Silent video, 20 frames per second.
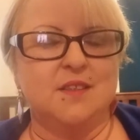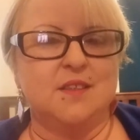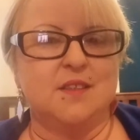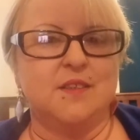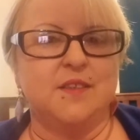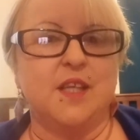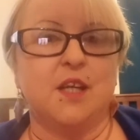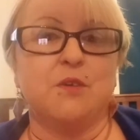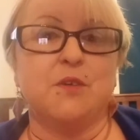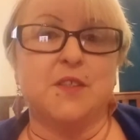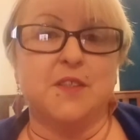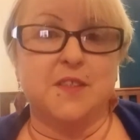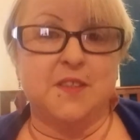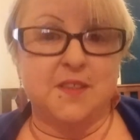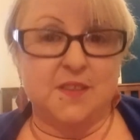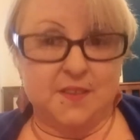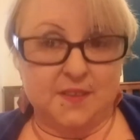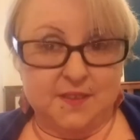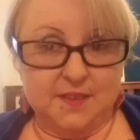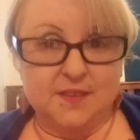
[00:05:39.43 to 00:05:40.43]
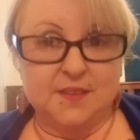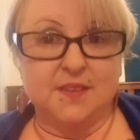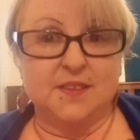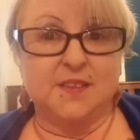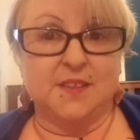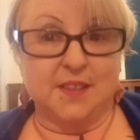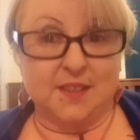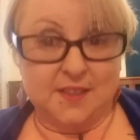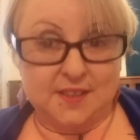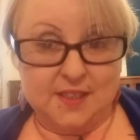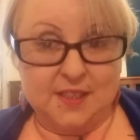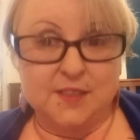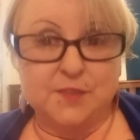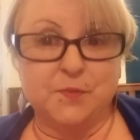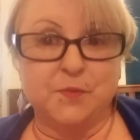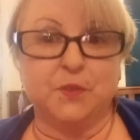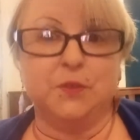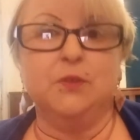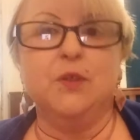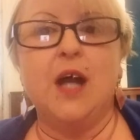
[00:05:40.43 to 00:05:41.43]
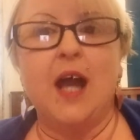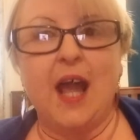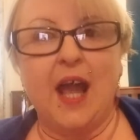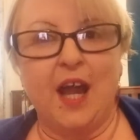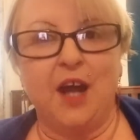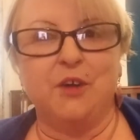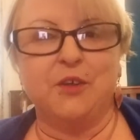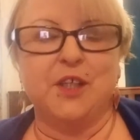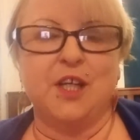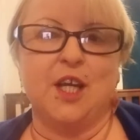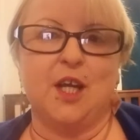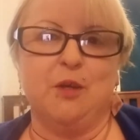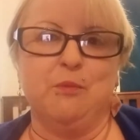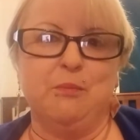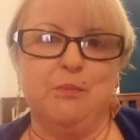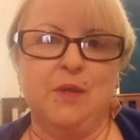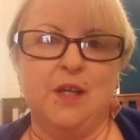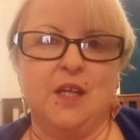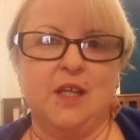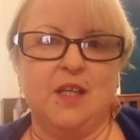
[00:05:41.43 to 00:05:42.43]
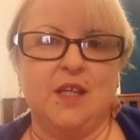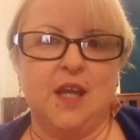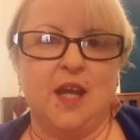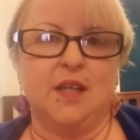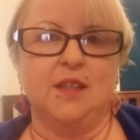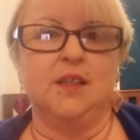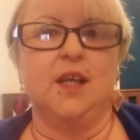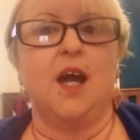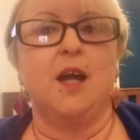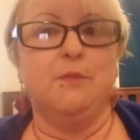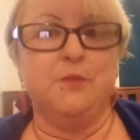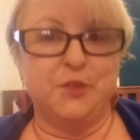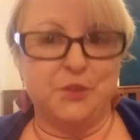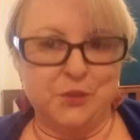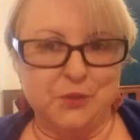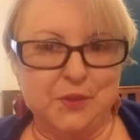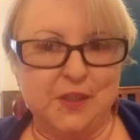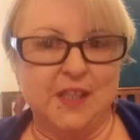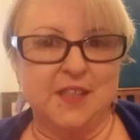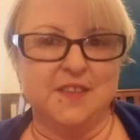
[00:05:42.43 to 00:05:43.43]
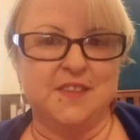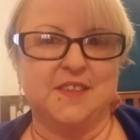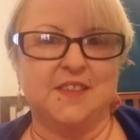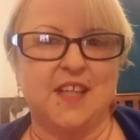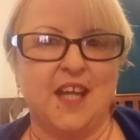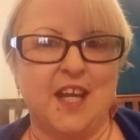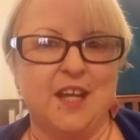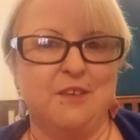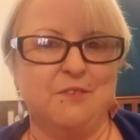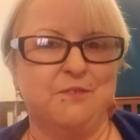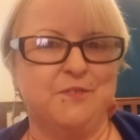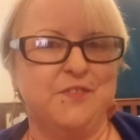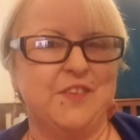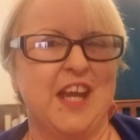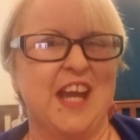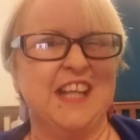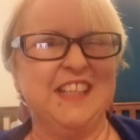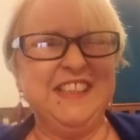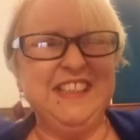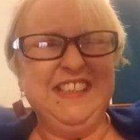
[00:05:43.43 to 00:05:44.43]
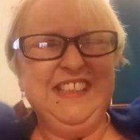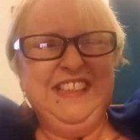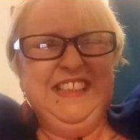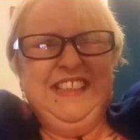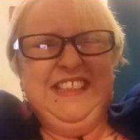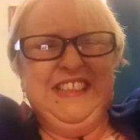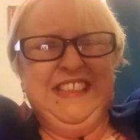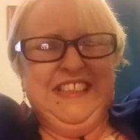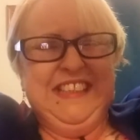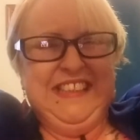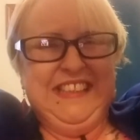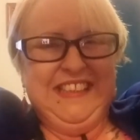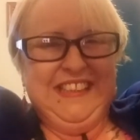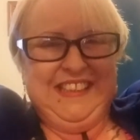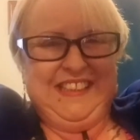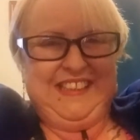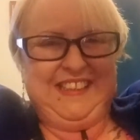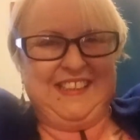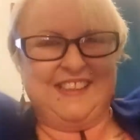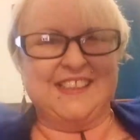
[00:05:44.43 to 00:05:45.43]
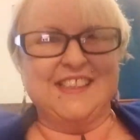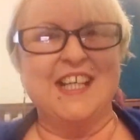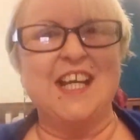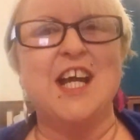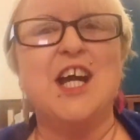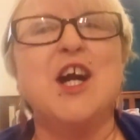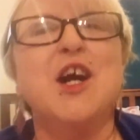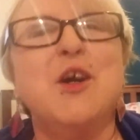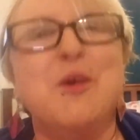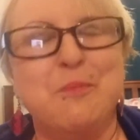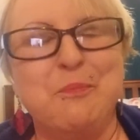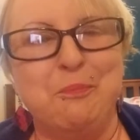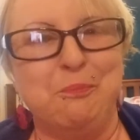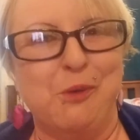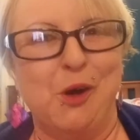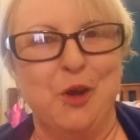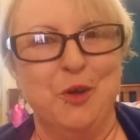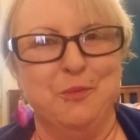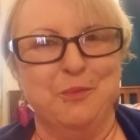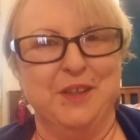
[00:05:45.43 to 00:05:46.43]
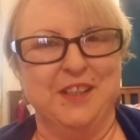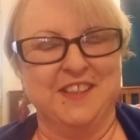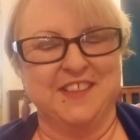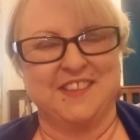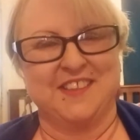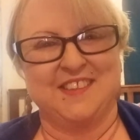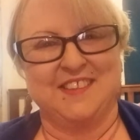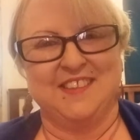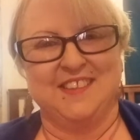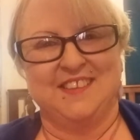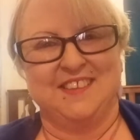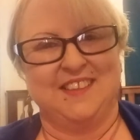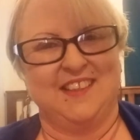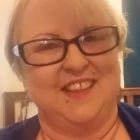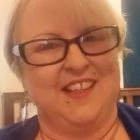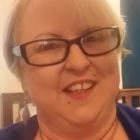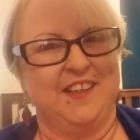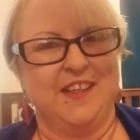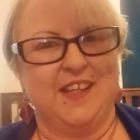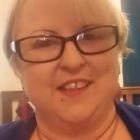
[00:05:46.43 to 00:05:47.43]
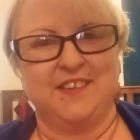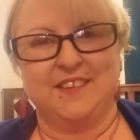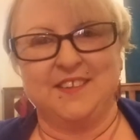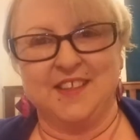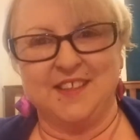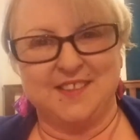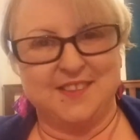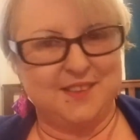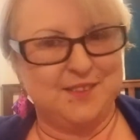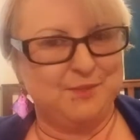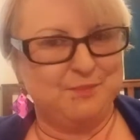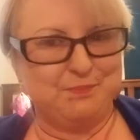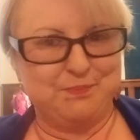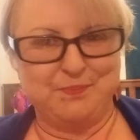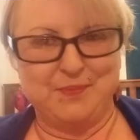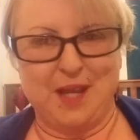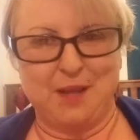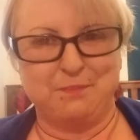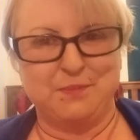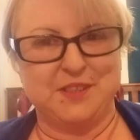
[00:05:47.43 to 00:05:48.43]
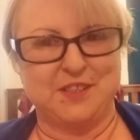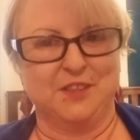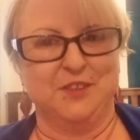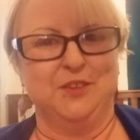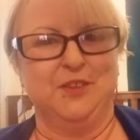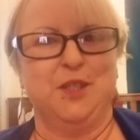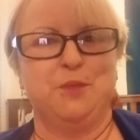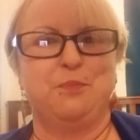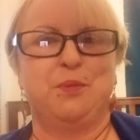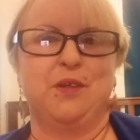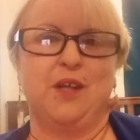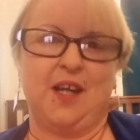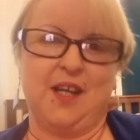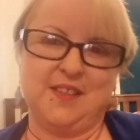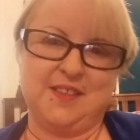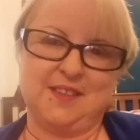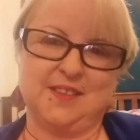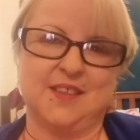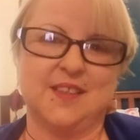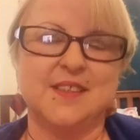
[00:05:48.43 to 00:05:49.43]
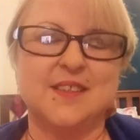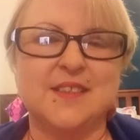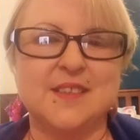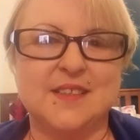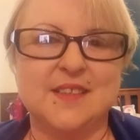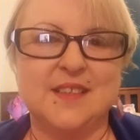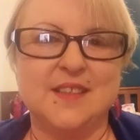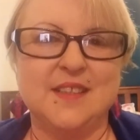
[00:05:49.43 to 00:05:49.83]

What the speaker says: there is a successful outcome and lives do get saved. That yes moment, that's absolutely priceless.